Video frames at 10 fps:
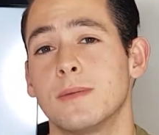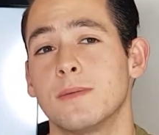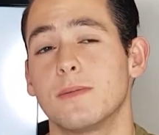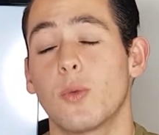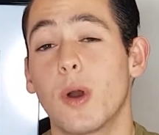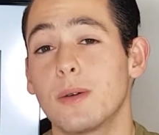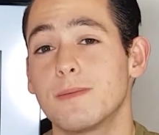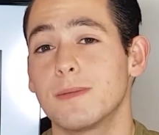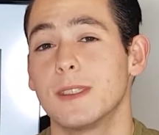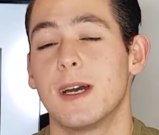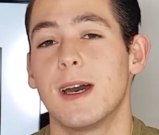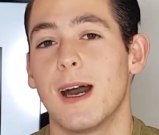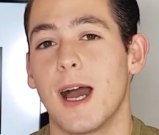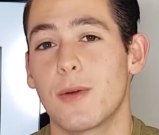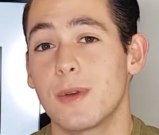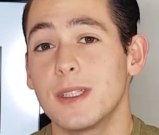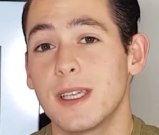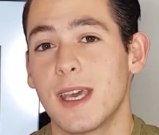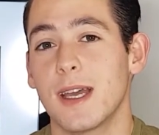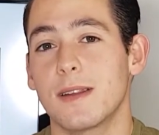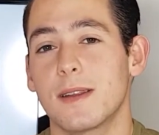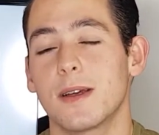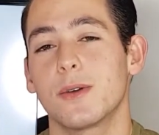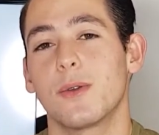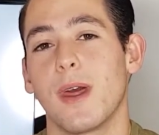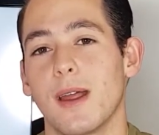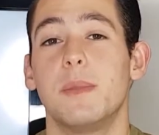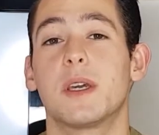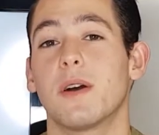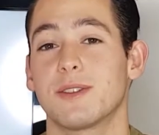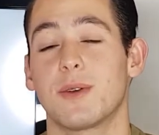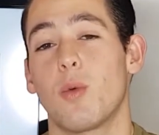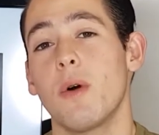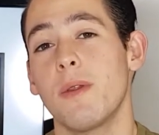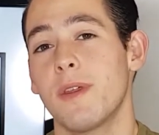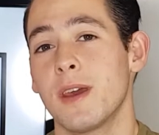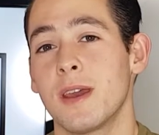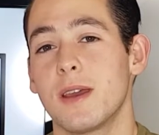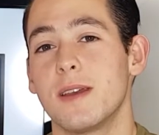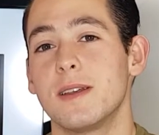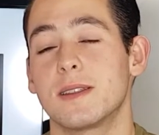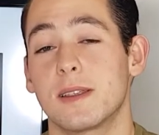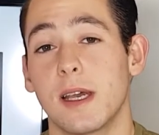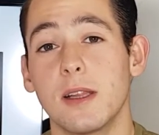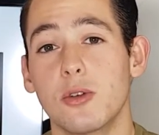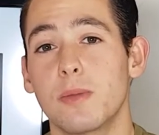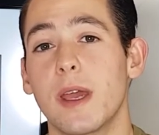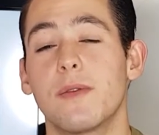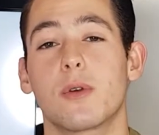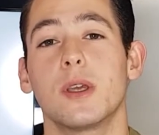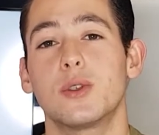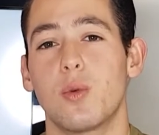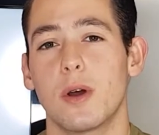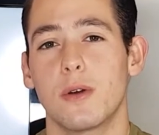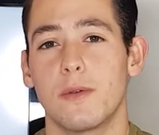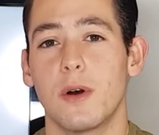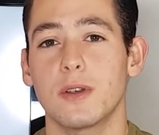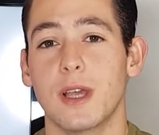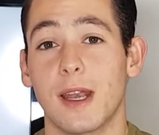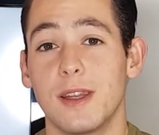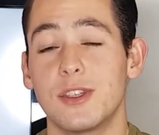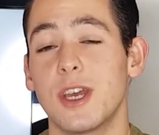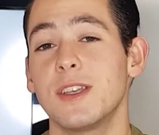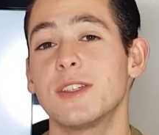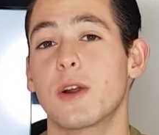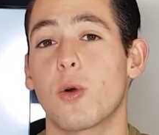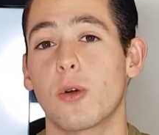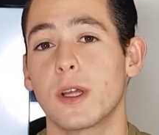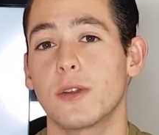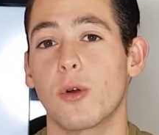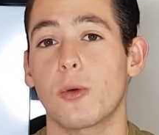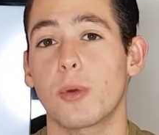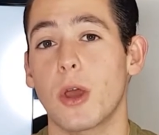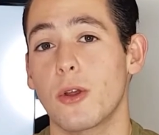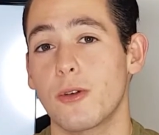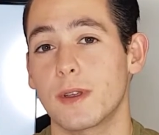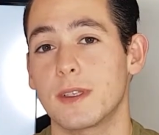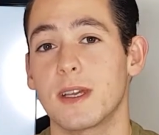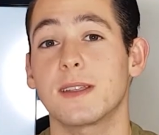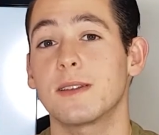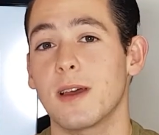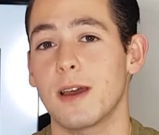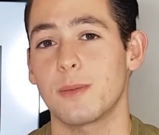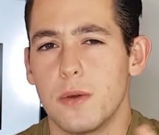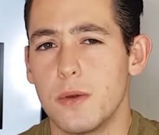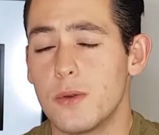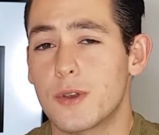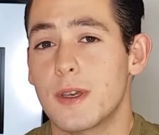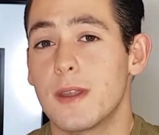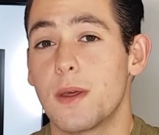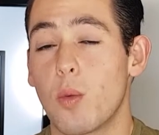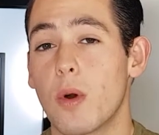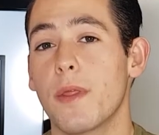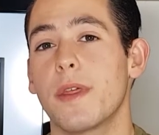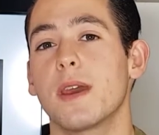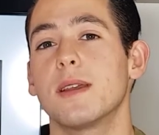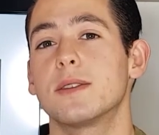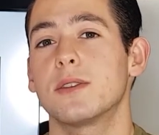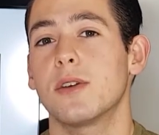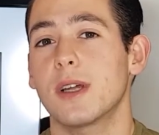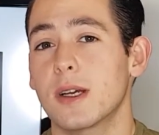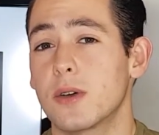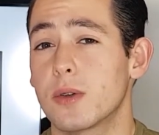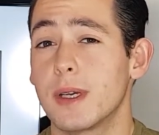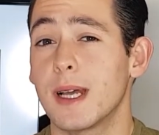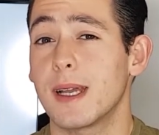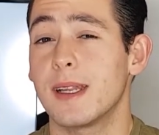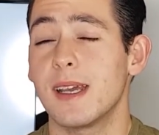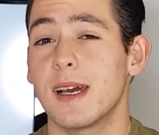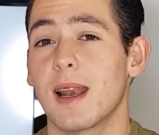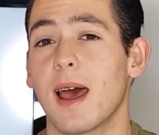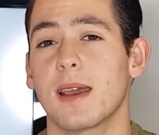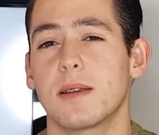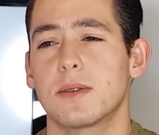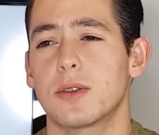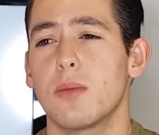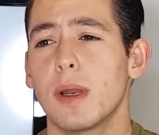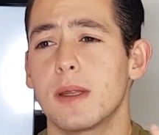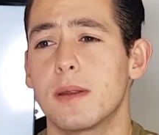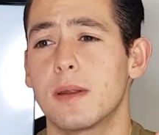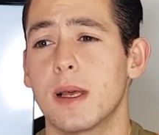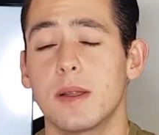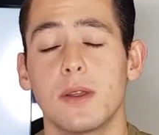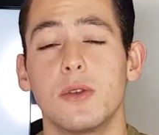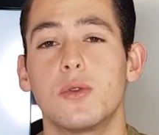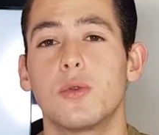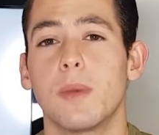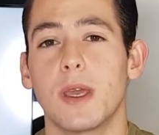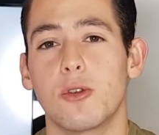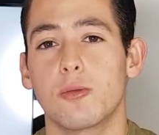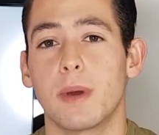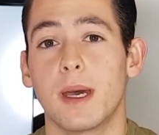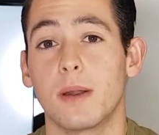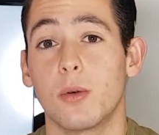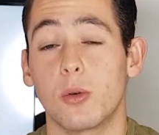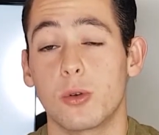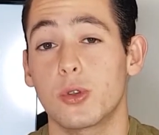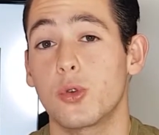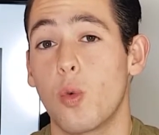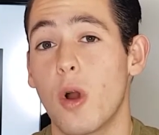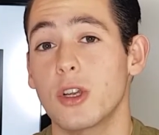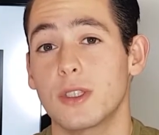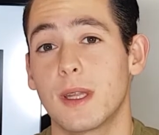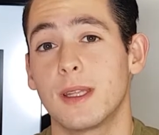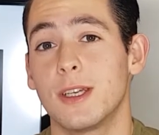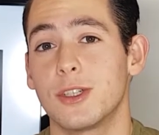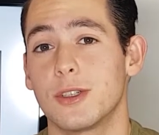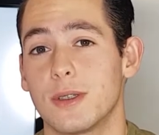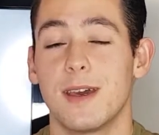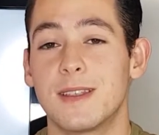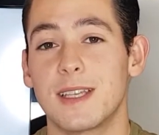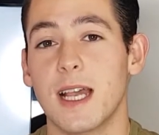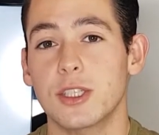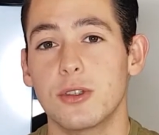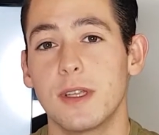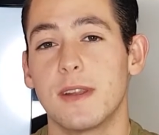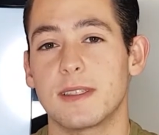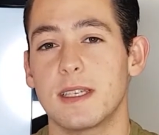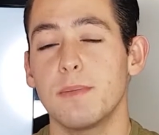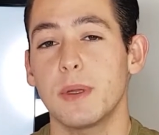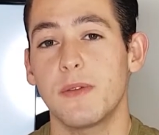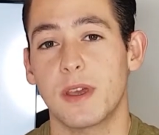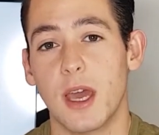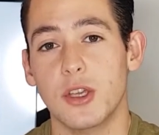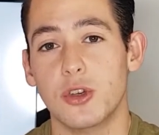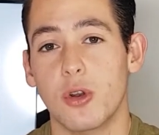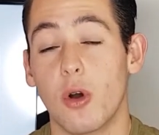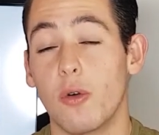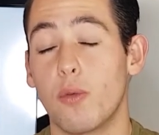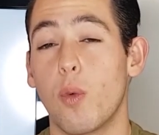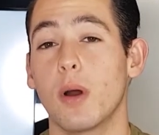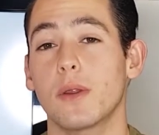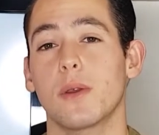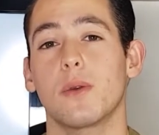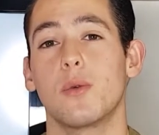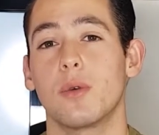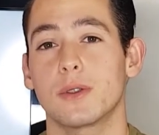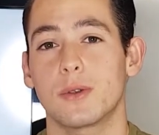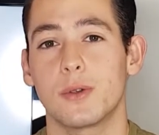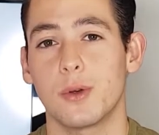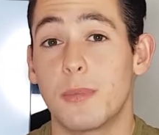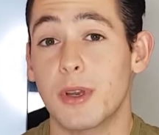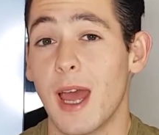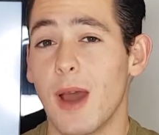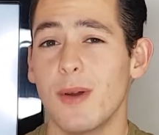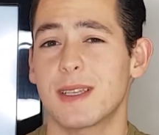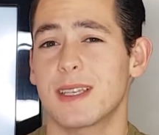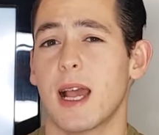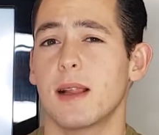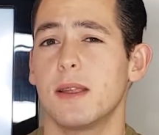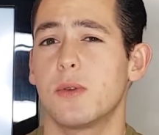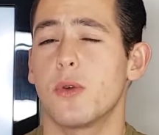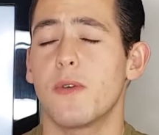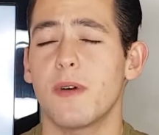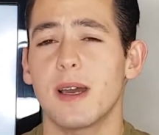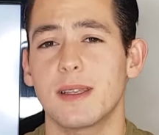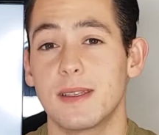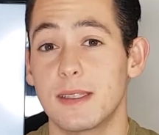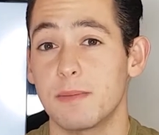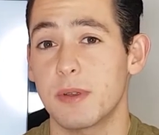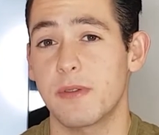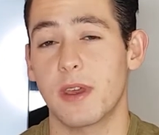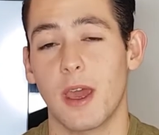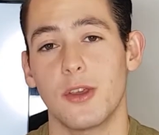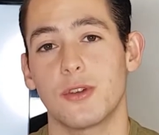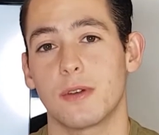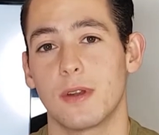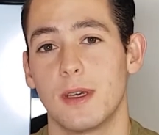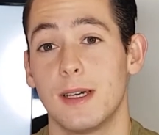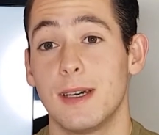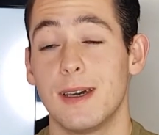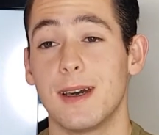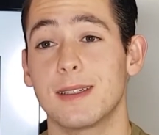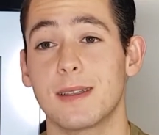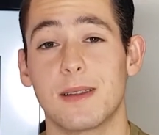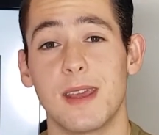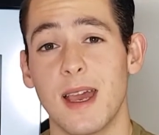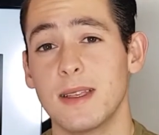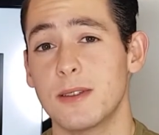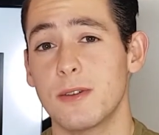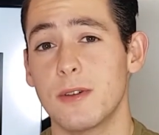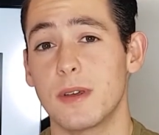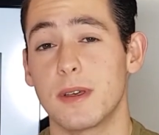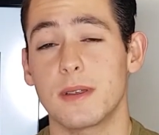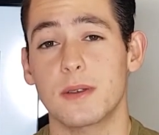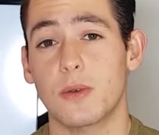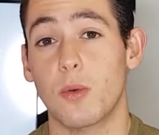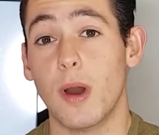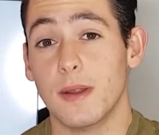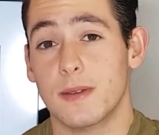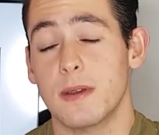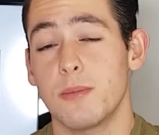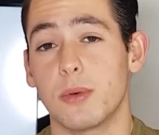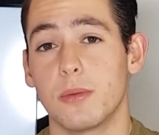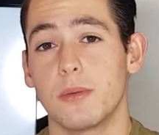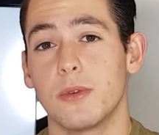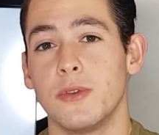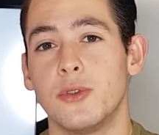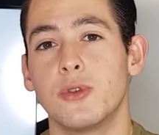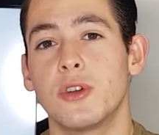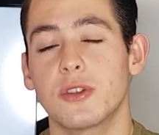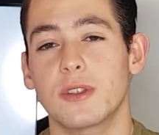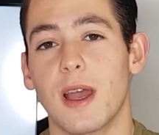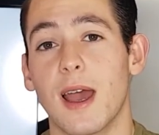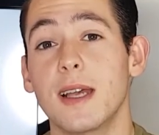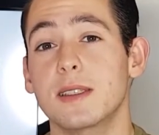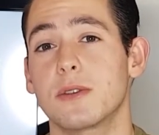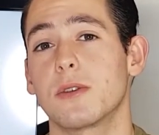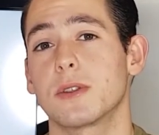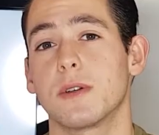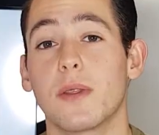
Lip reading: Well, I really can't tell you that, because the one thing is tailor-made for each one of us and it changes according to our priorities at the time. You see, the one thing is not a concrete idea like somebody telling you to make your bed or to wash the dishes. It's actually the simplification of what you want to do. But how exactly do you find this simplification? And the answer is quite simple. You just ask yourself.